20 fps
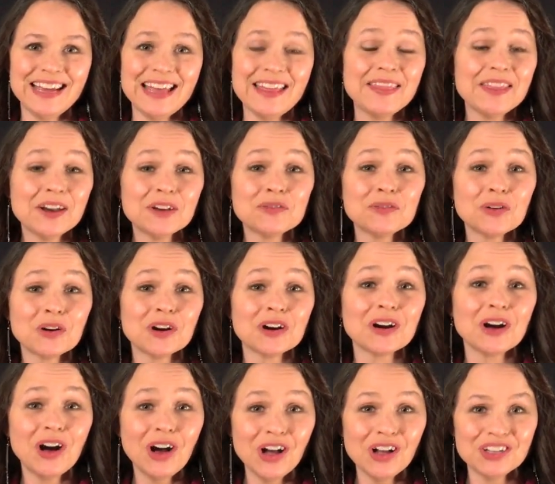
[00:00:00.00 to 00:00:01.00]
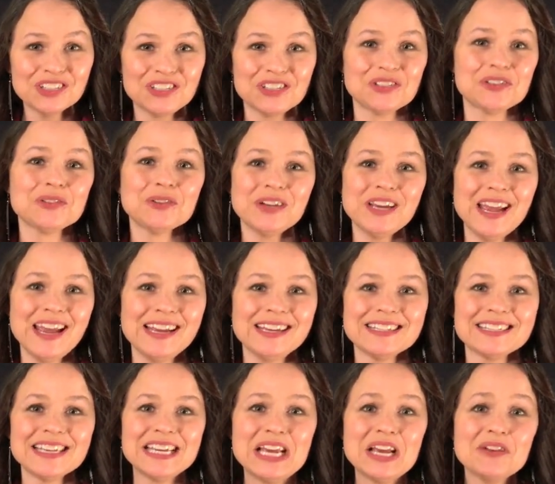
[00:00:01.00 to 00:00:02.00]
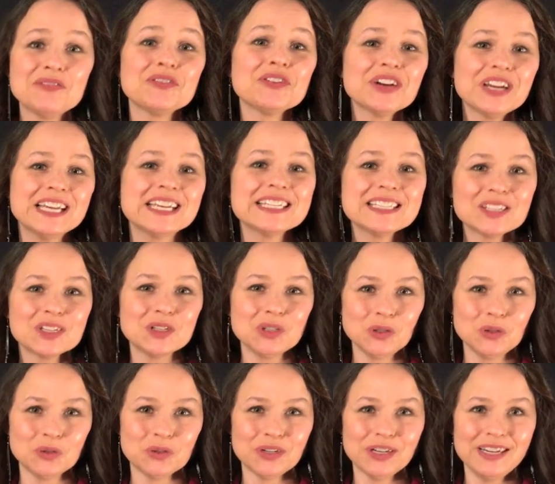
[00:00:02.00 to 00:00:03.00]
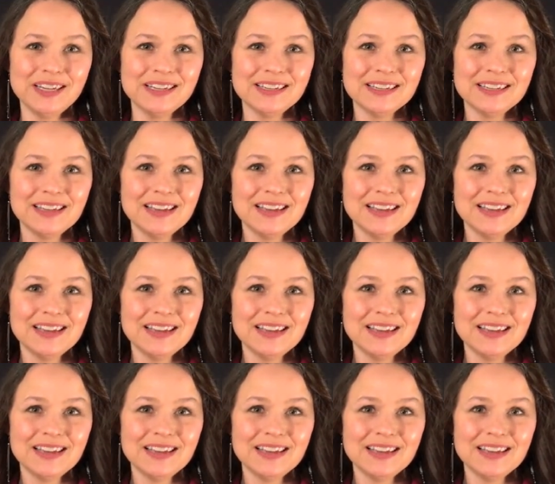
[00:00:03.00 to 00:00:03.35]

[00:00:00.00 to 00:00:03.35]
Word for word: and therefore are called to create for His glory.